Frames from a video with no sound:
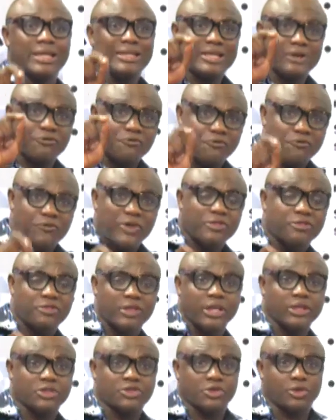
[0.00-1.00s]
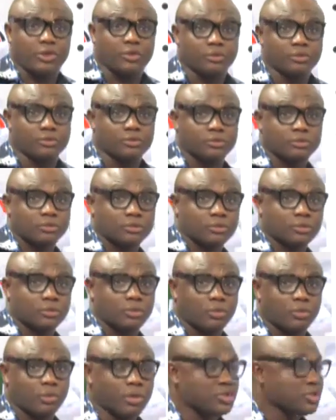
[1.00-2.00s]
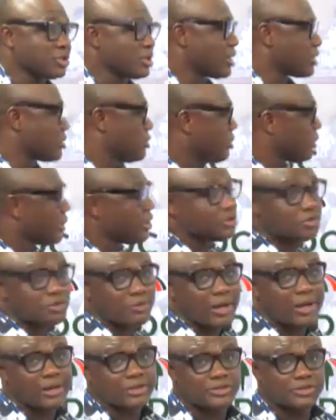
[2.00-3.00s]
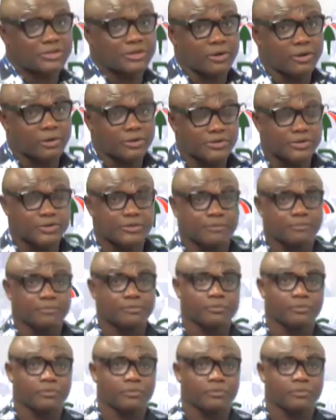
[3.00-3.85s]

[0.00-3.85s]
The fifth issue, which according to our source